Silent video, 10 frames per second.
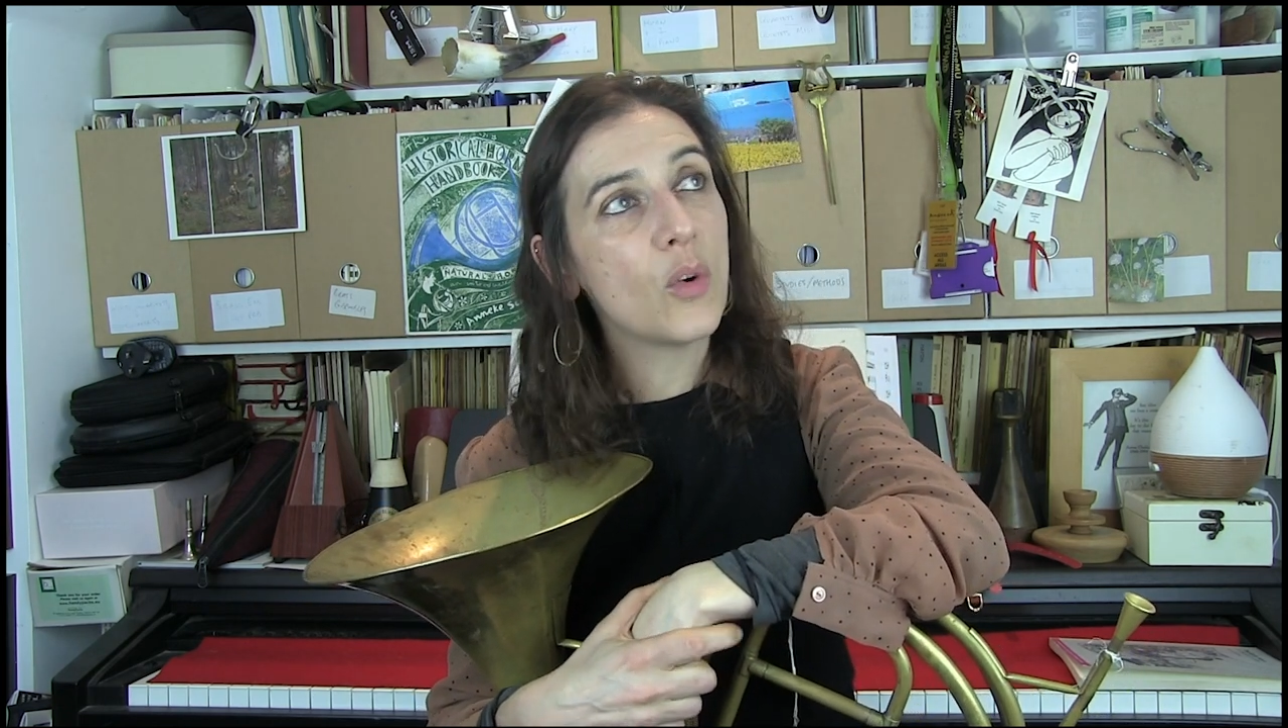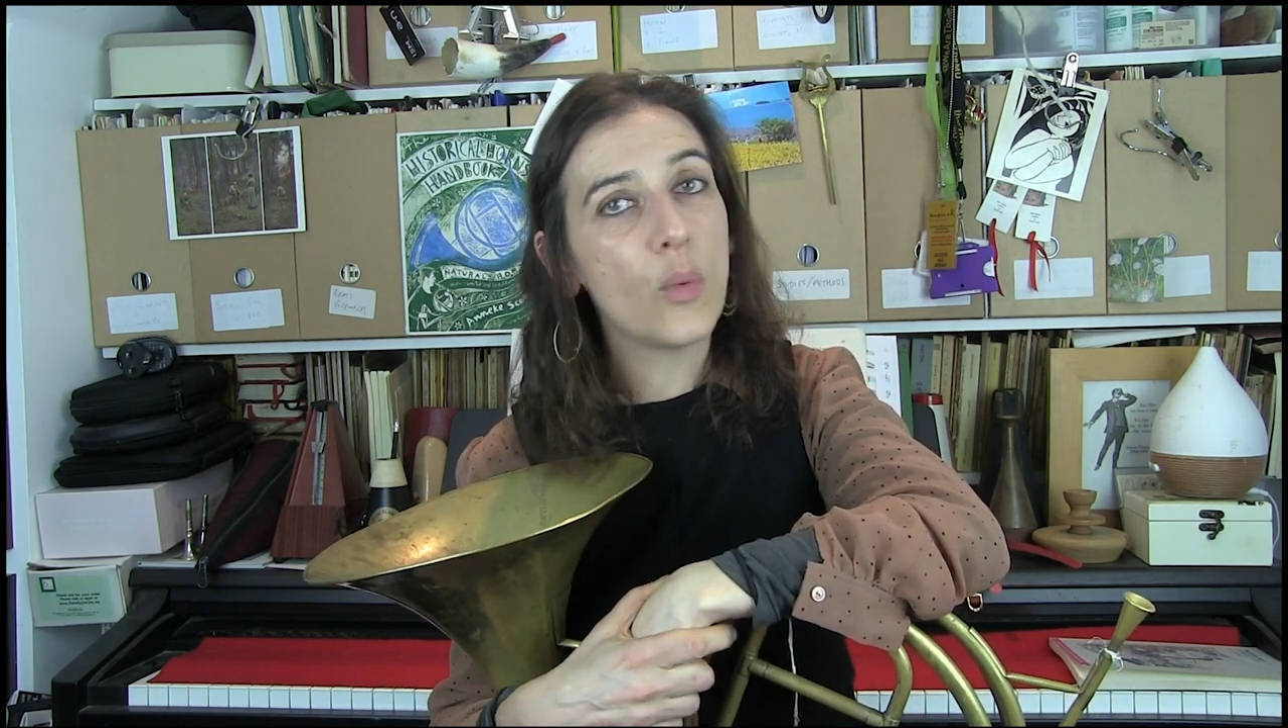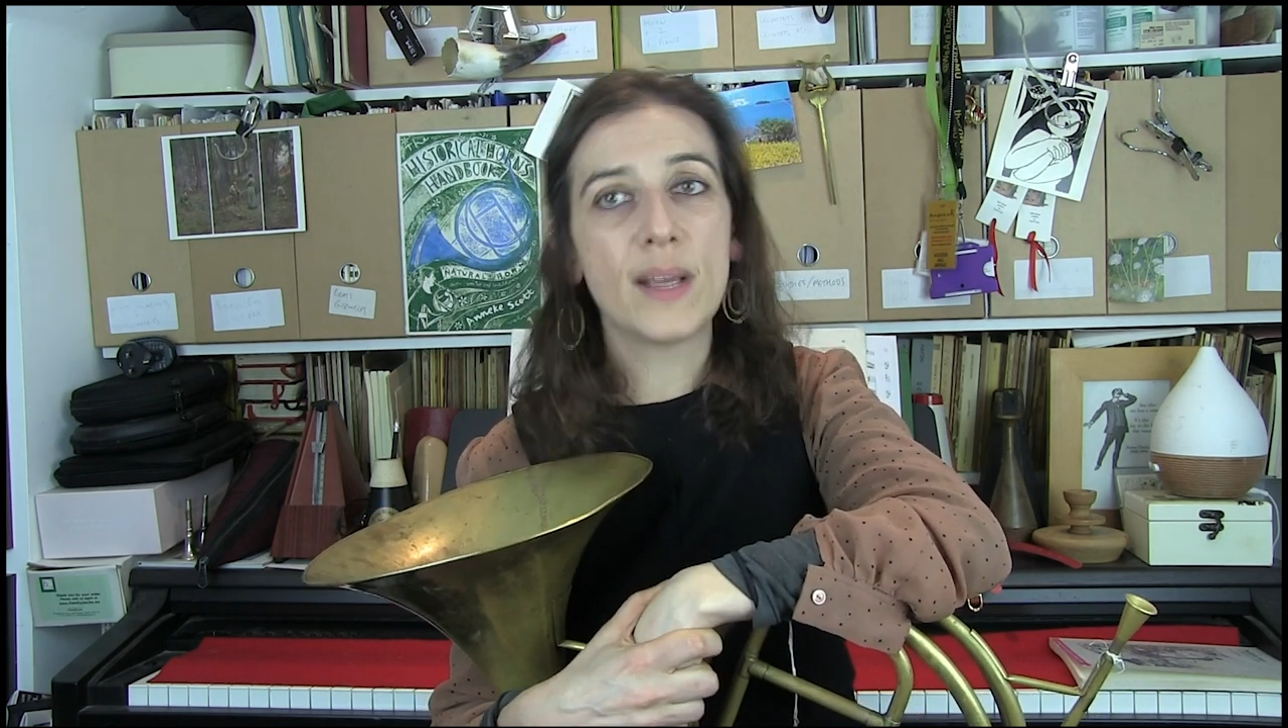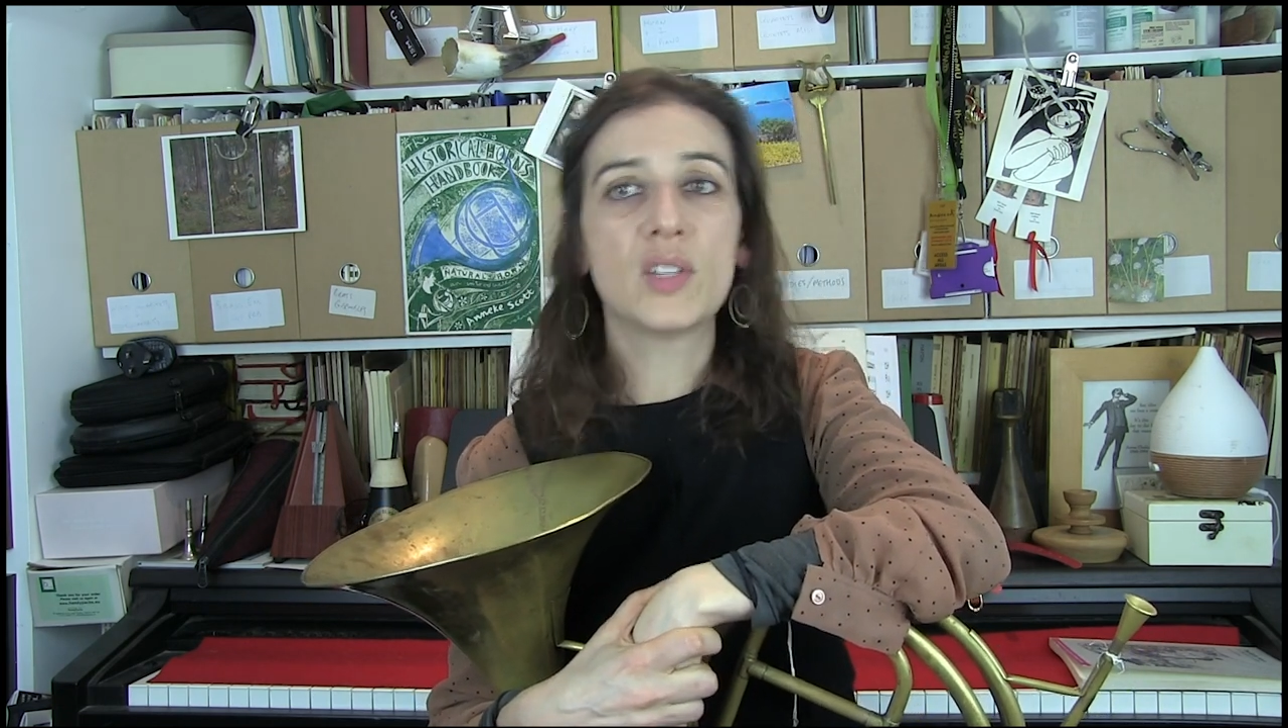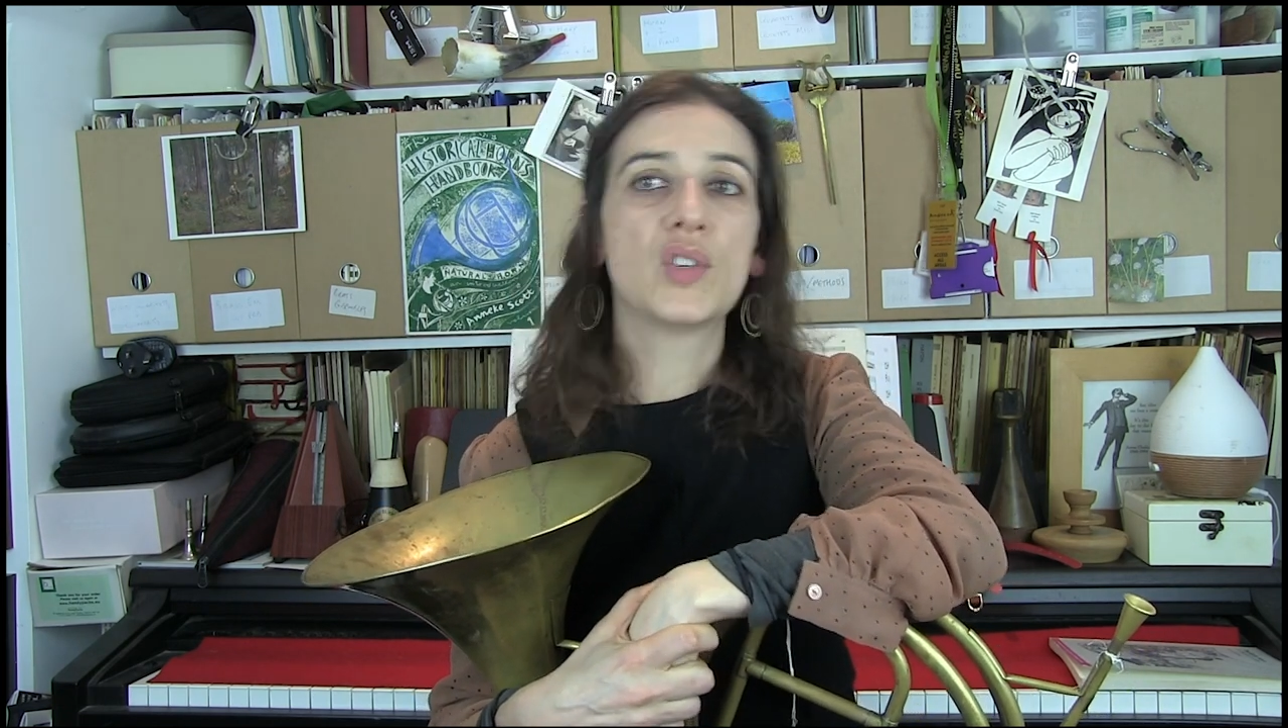
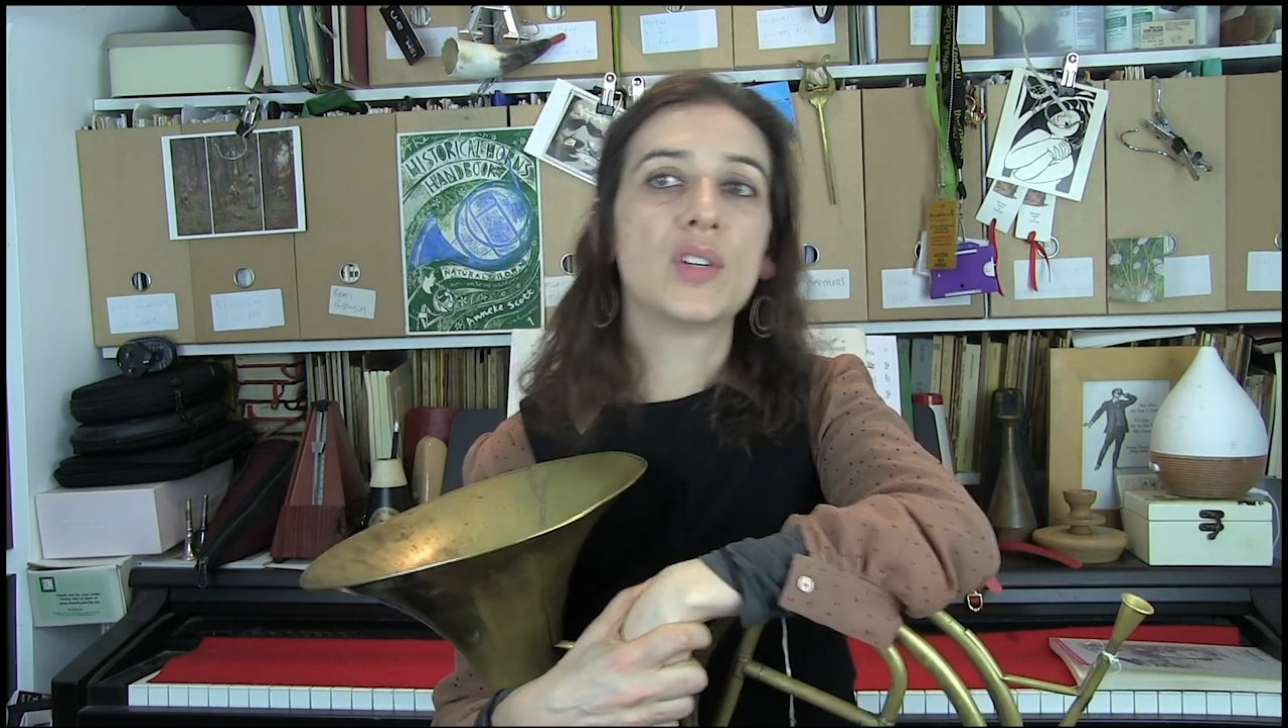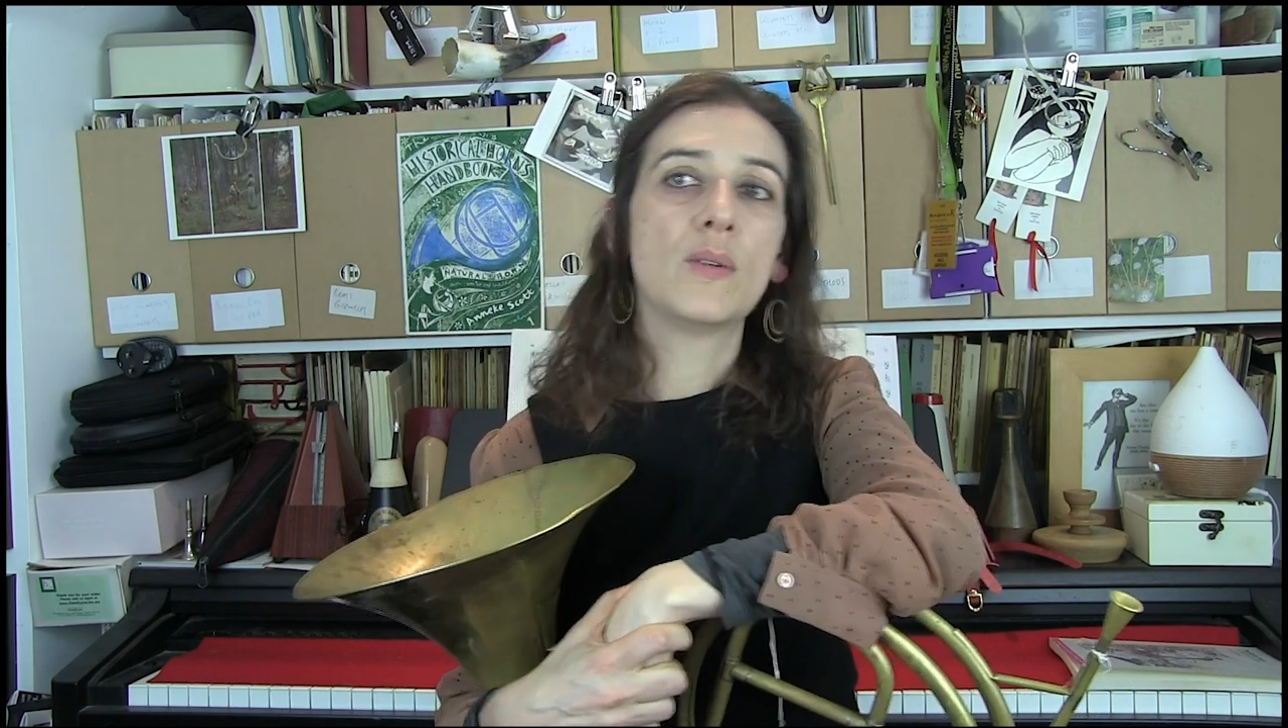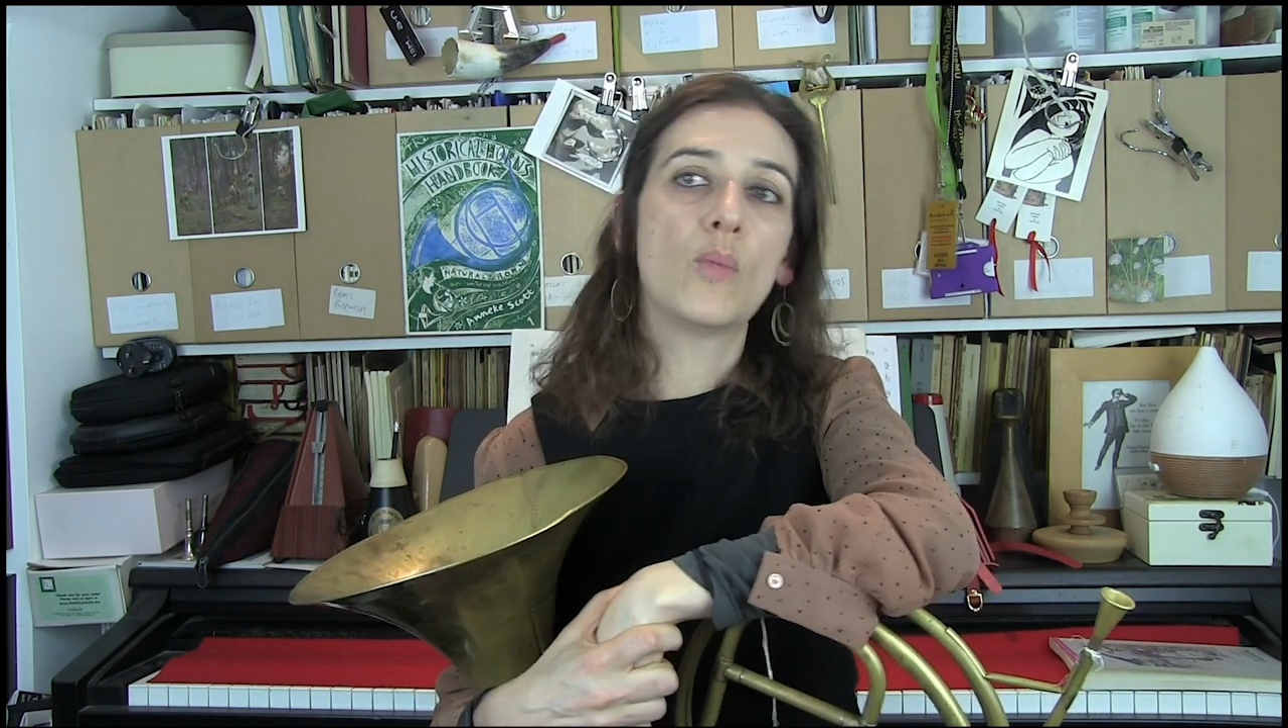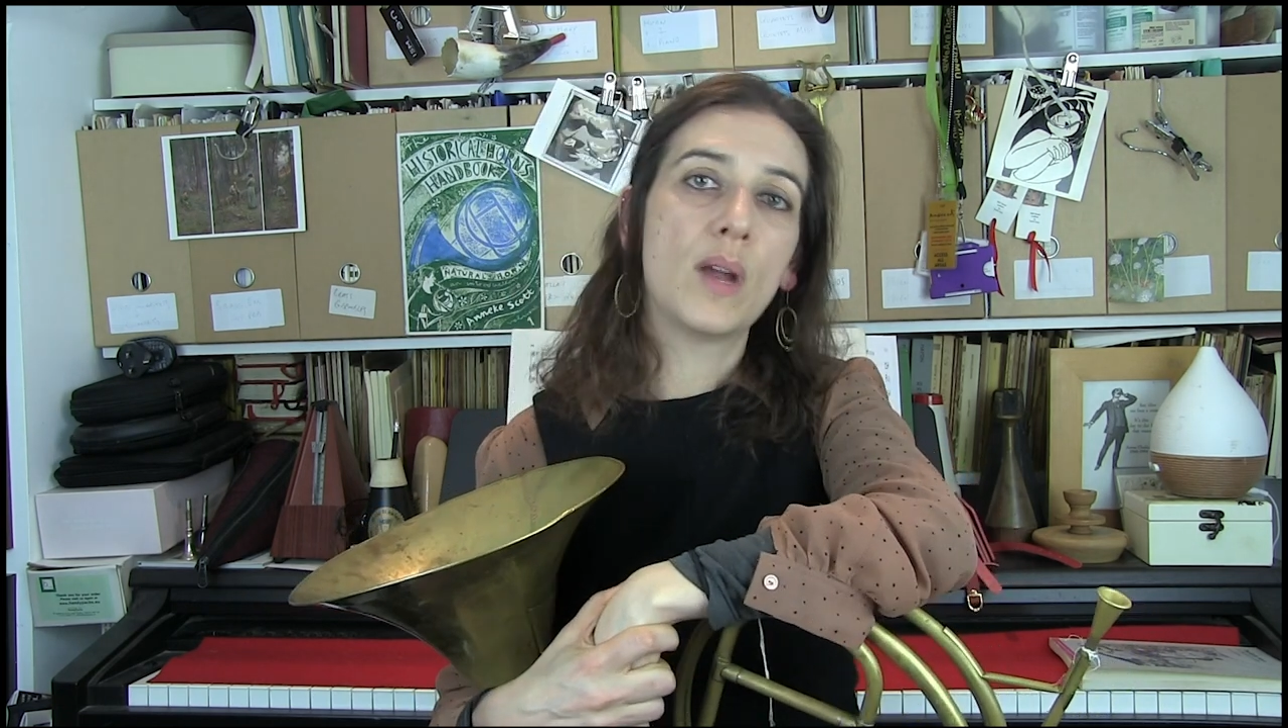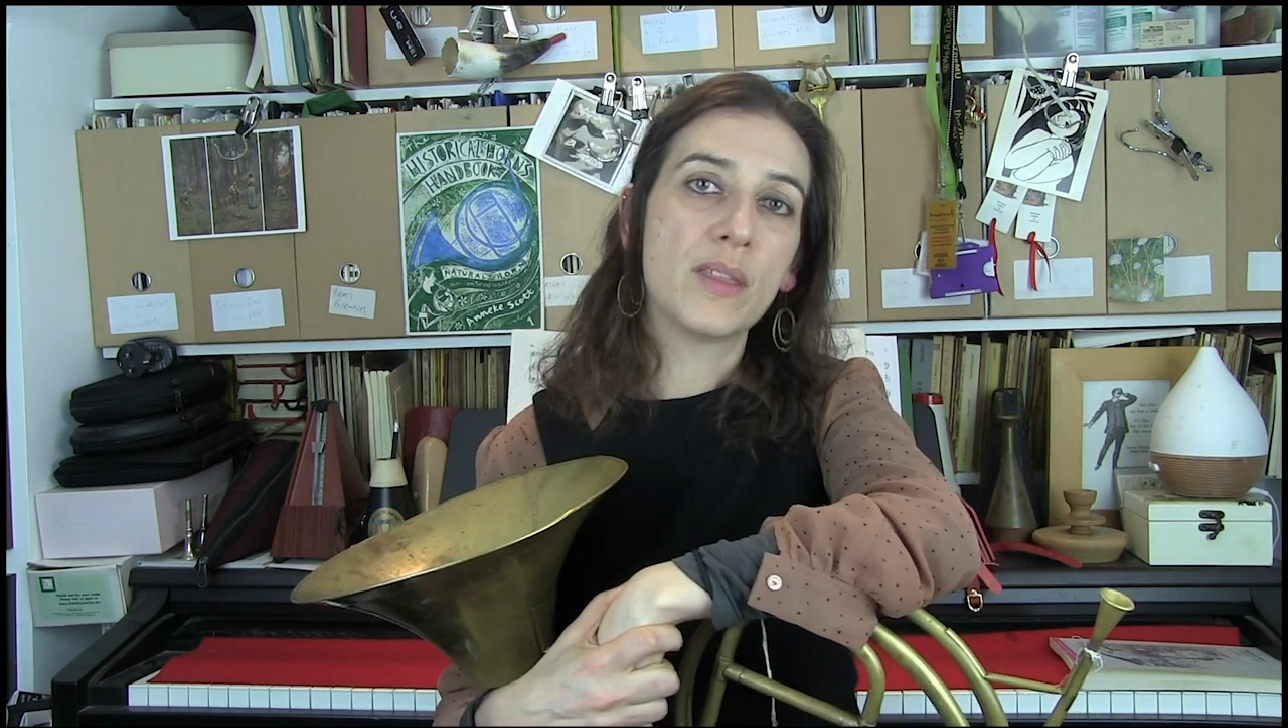question